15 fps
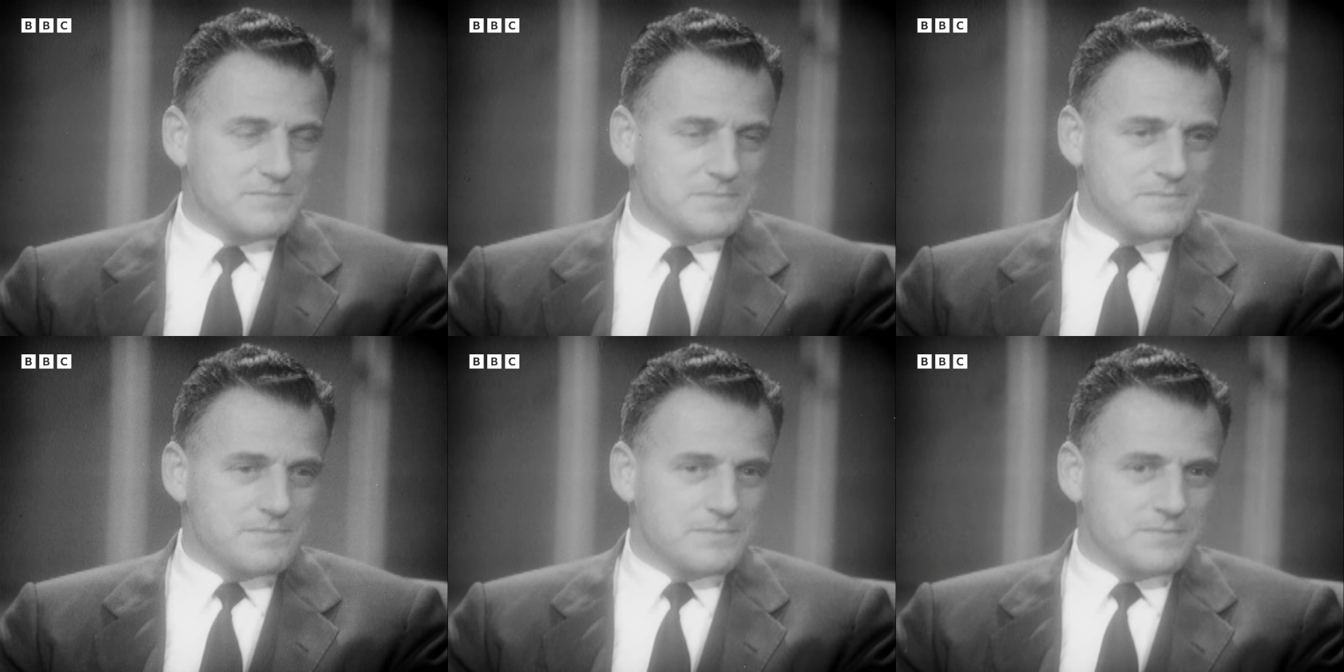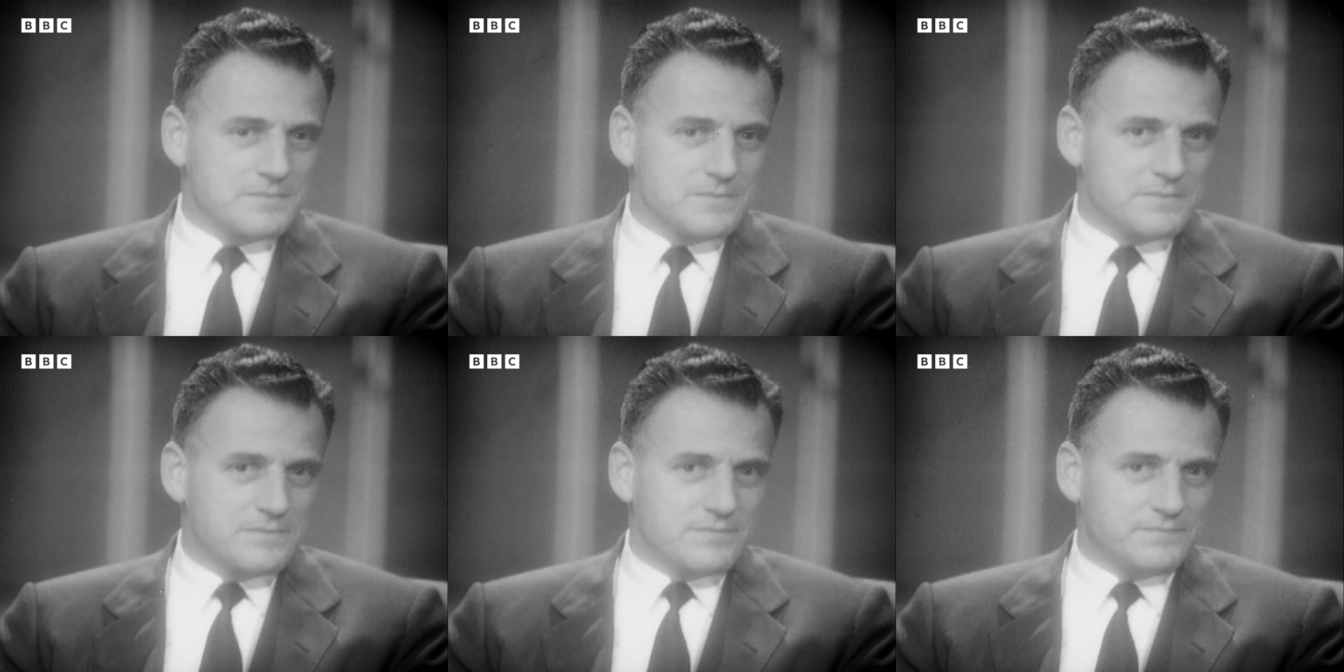
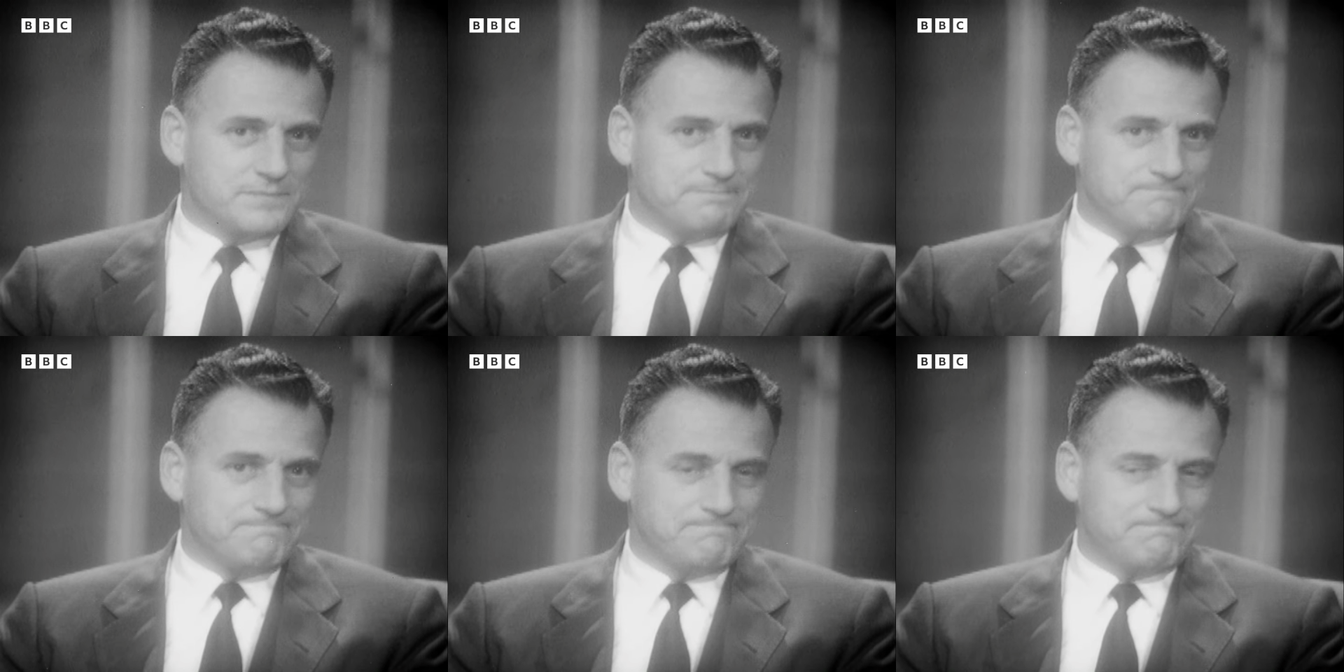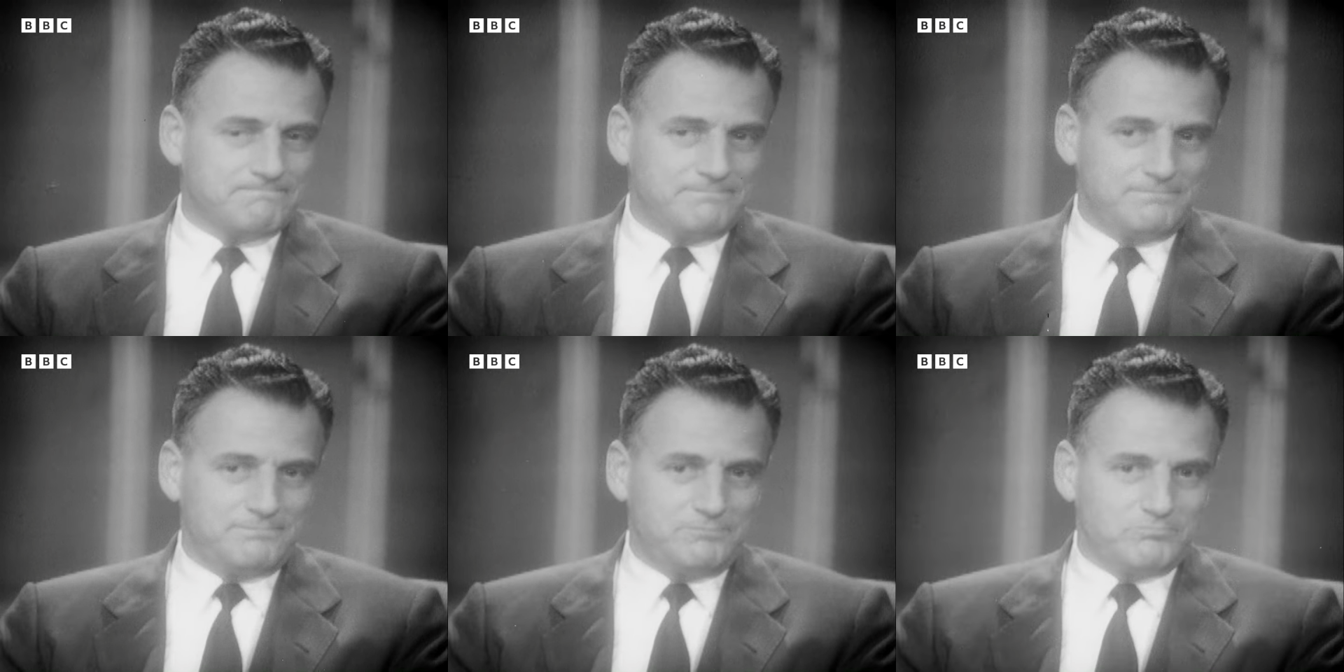critics may have done to
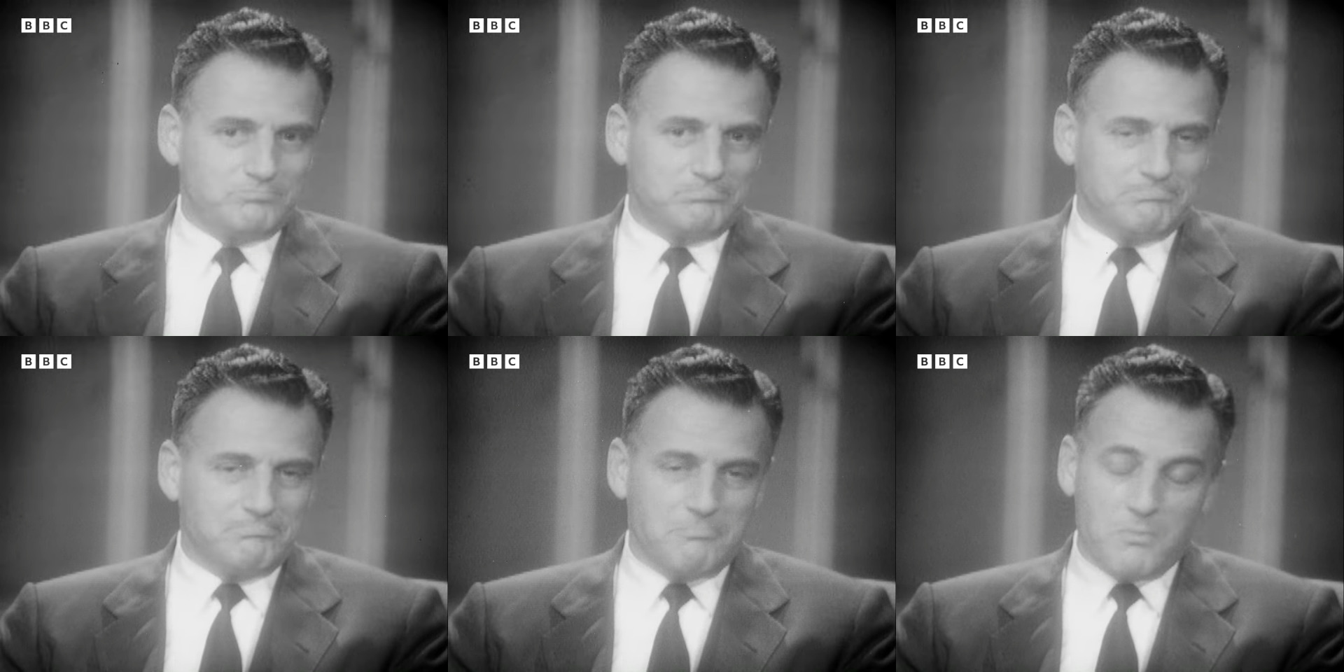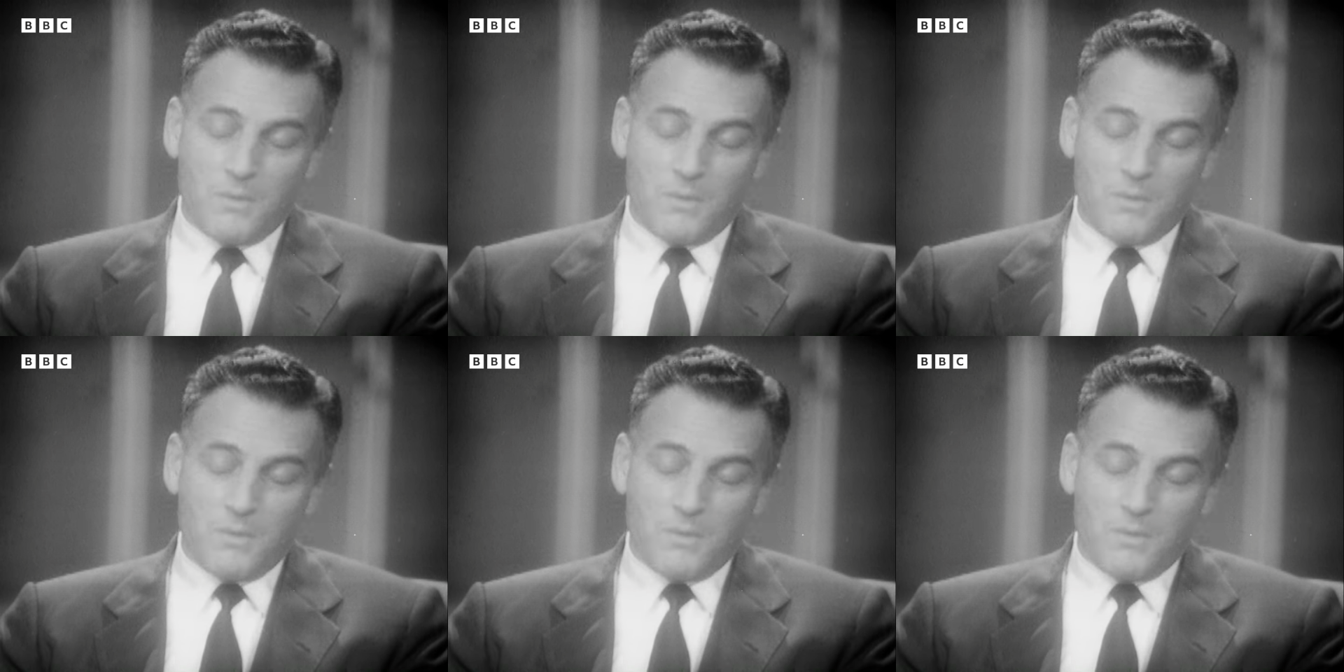your pictures?